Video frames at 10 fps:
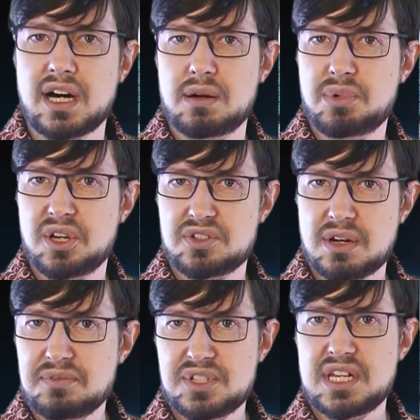because
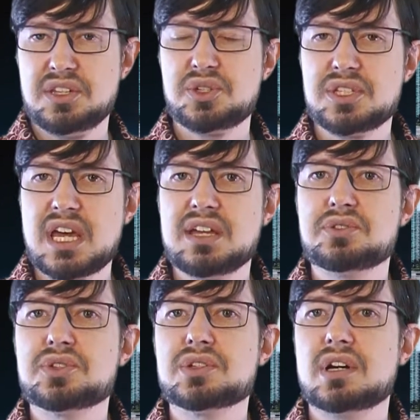obviously in the
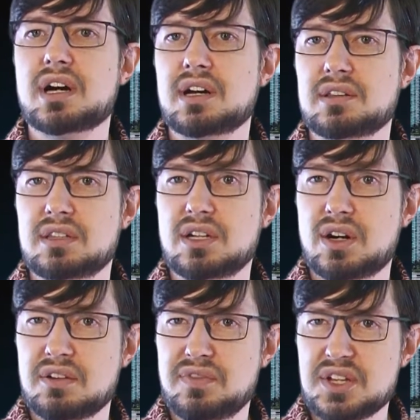States, there
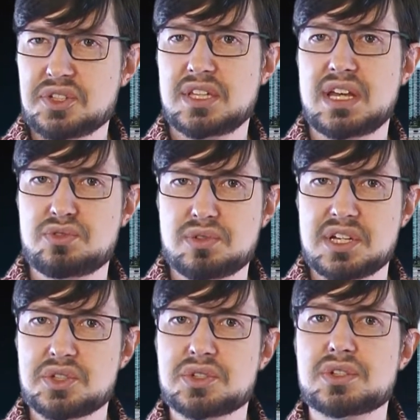are vested
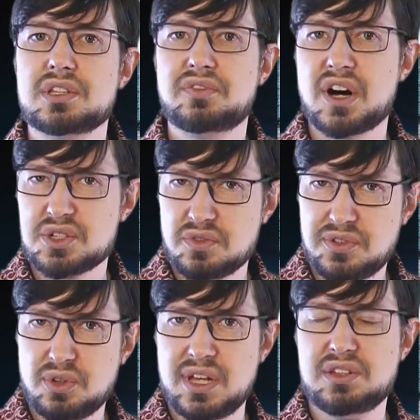interests. The fossil
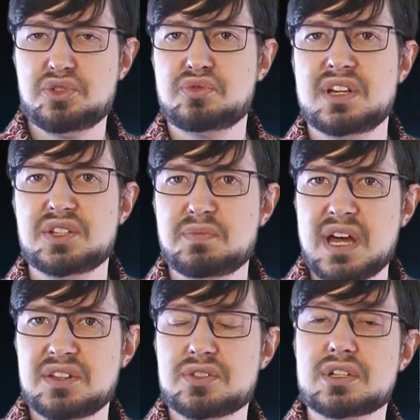fuel industry
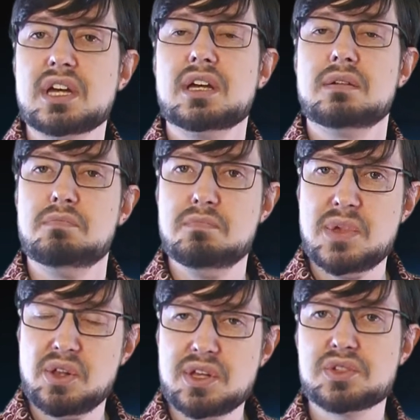spends
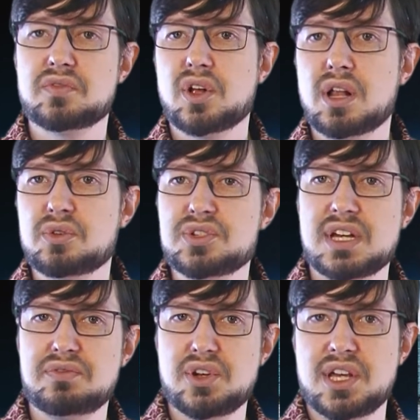millions of dollars
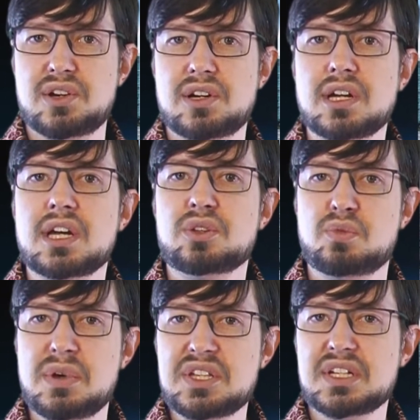every year to
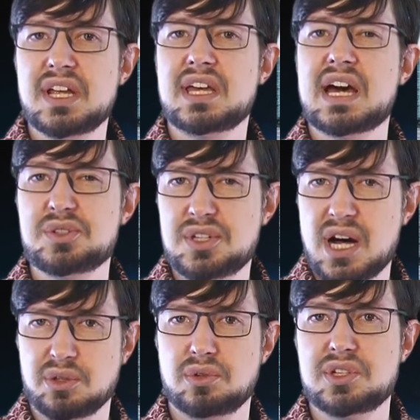basically cast
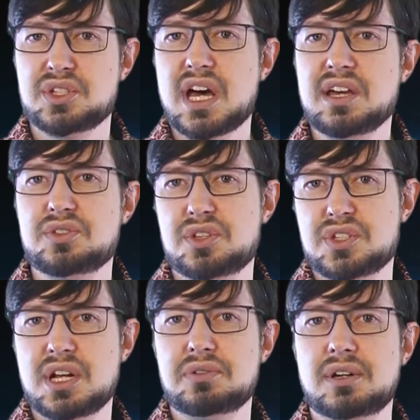doubt on the science,
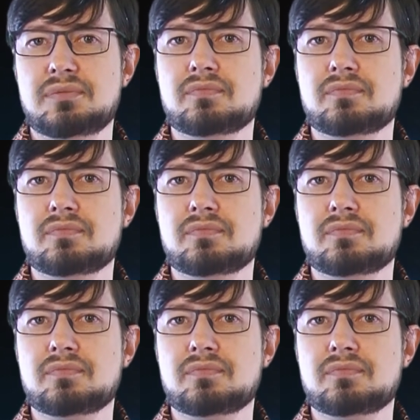etc.